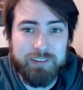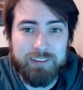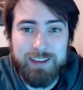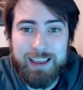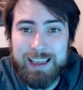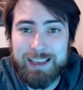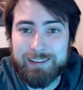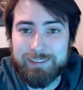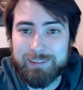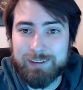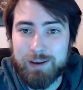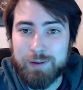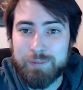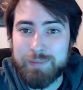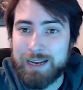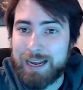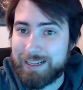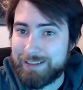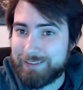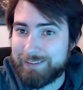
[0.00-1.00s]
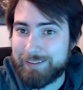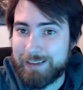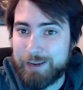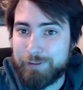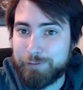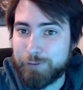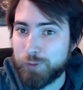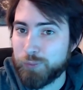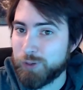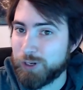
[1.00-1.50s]
saying some not
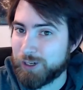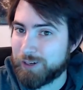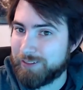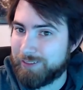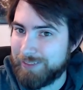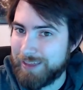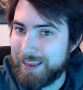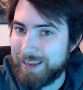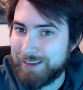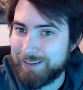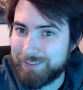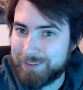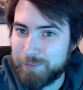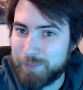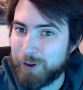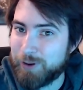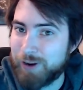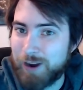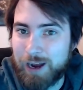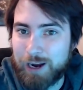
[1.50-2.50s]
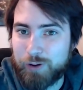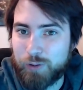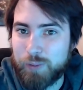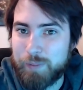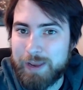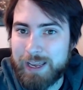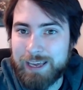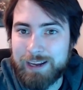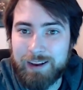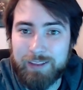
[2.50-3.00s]
safe for work things about
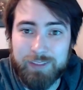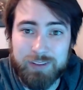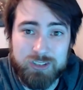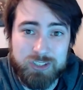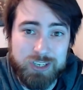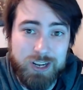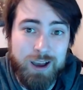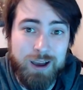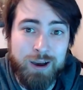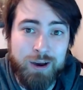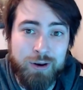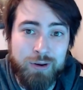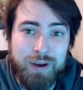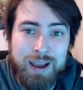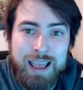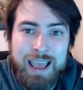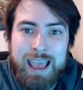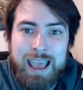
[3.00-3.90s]
Aquaman on the show,